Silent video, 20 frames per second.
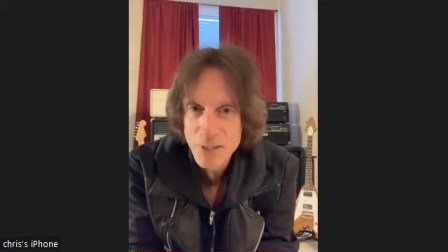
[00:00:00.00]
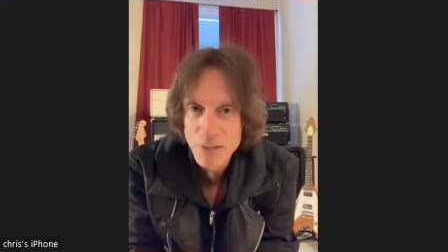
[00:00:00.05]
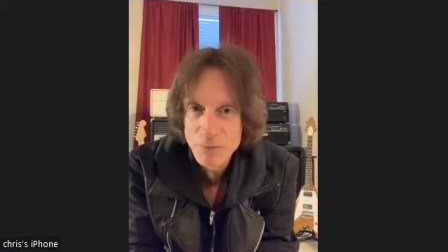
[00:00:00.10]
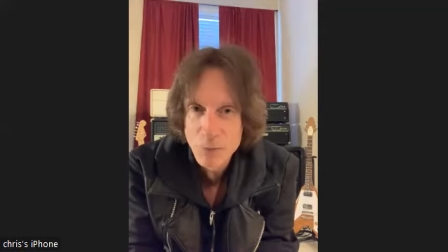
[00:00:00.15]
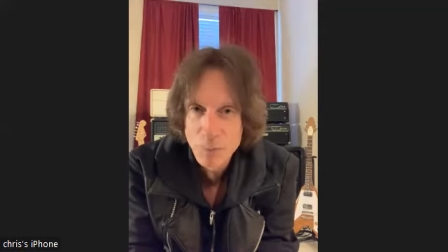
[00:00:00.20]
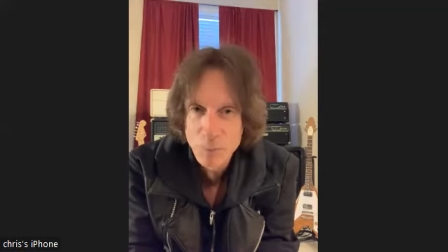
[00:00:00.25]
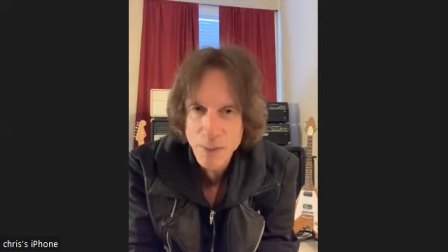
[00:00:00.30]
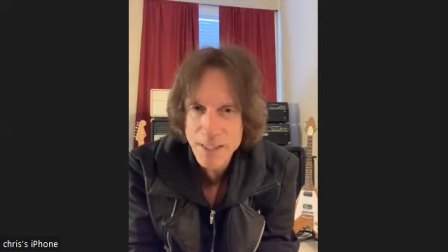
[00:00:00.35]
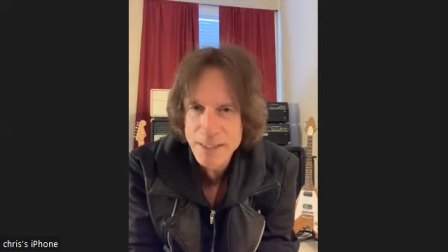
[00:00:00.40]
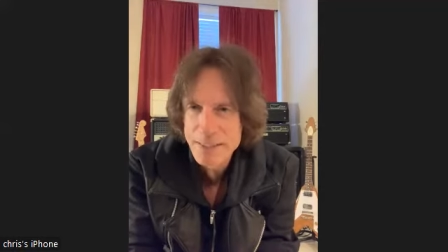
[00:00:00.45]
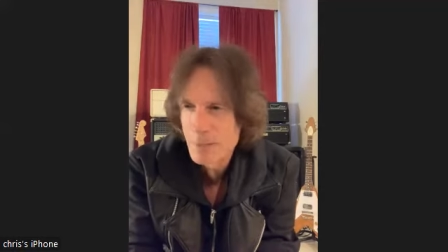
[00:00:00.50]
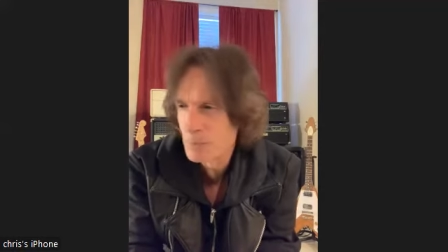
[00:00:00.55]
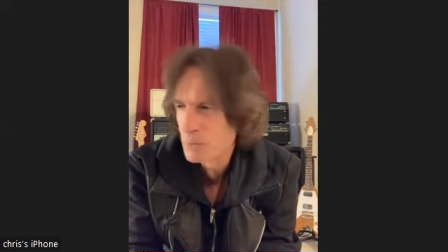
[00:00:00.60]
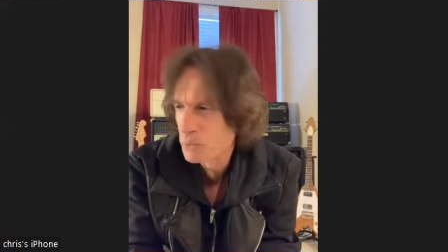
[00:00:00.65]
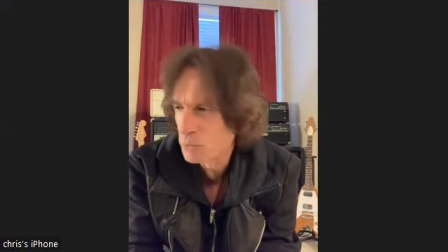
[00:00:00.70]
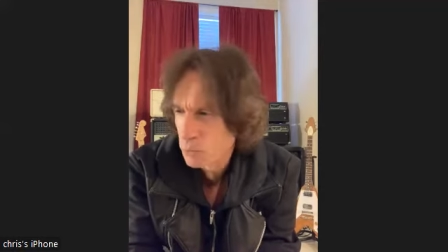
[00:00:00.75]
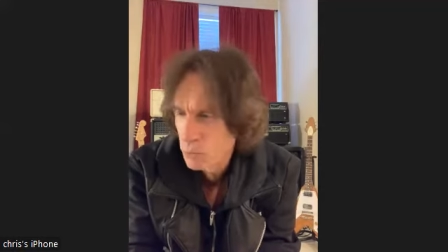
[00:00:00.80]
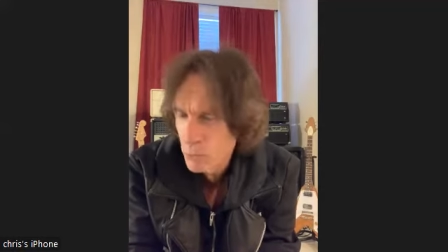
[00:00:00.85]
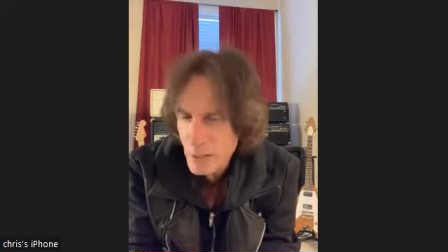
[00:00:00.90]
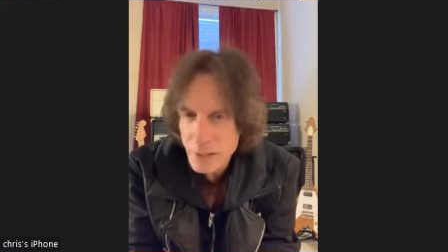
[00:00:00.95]
If you're playing something
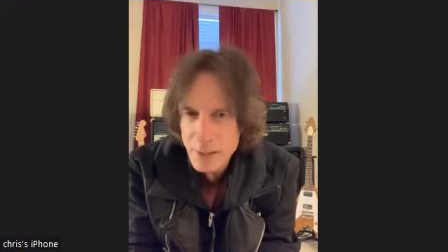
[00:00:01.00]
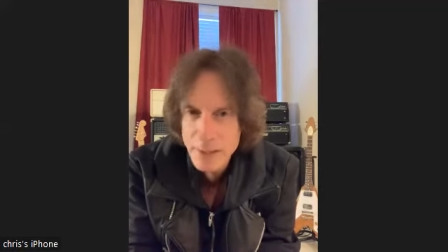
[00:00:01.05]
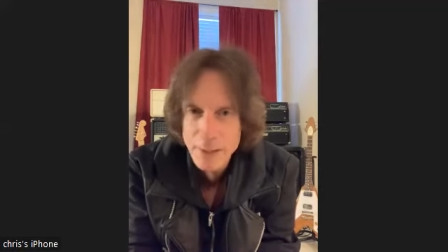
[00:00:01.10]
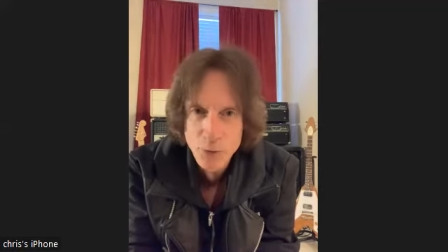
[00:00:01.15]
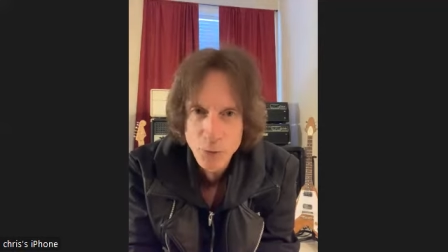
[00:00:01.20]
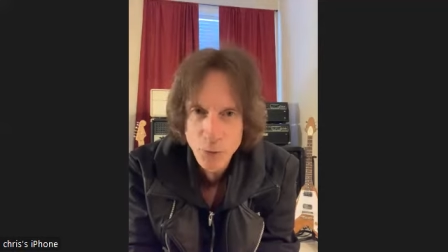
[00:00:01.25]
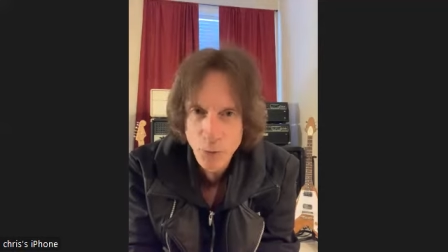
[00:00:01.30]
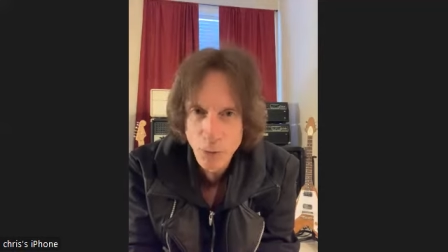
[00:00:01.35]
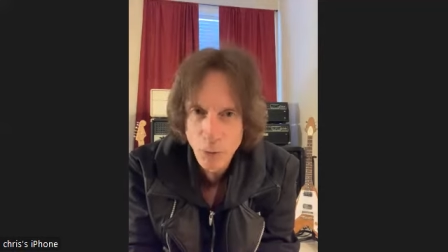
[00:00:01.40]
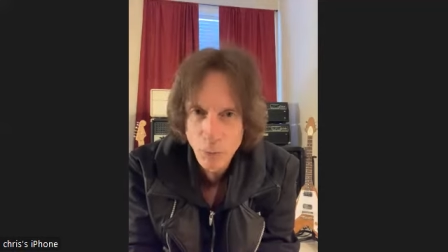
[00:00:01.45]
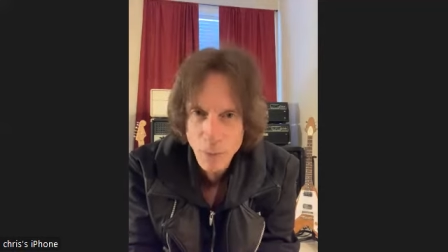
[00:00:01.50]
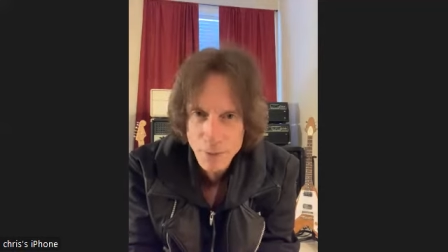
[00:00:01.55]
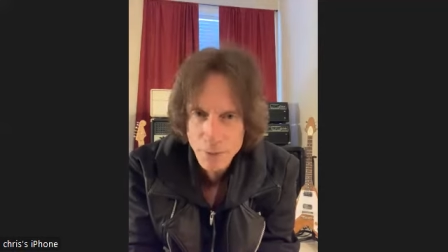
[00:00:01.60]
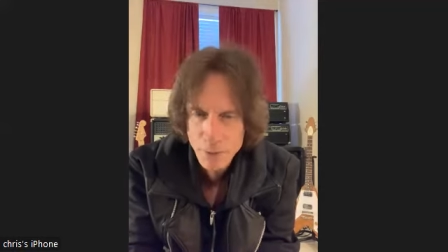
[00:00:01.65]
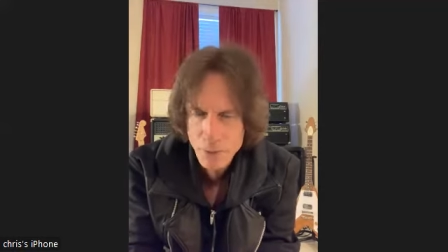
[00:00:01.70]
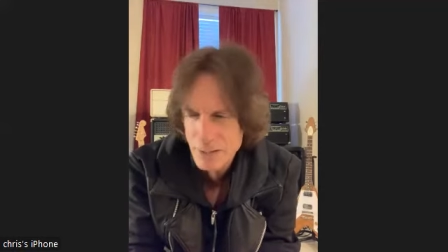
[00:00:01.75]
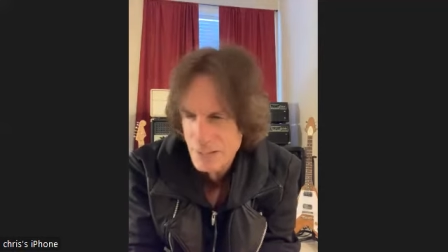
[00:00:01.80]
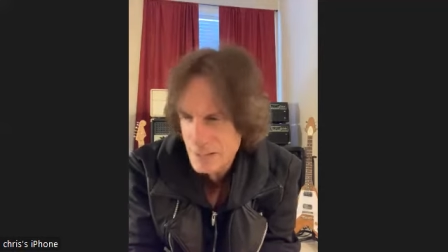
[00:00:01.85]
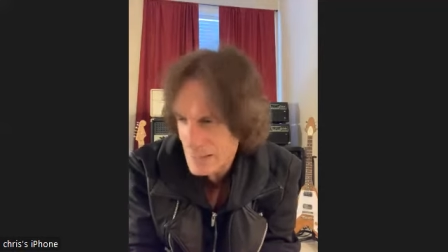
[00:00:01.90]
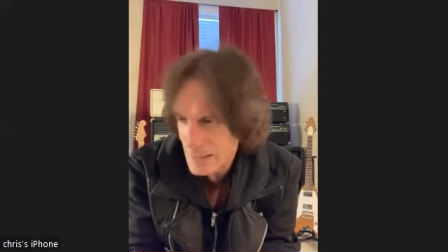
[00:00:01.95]
really cool, whether
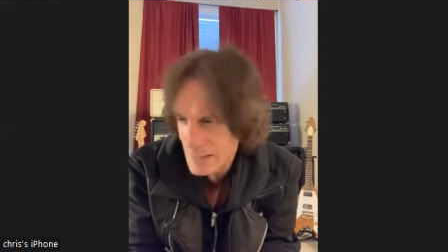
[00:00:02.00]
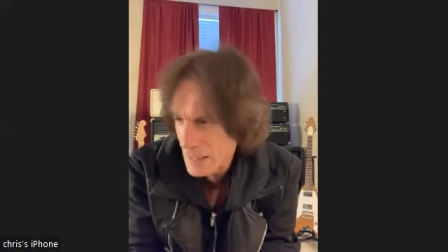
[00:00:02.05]
it's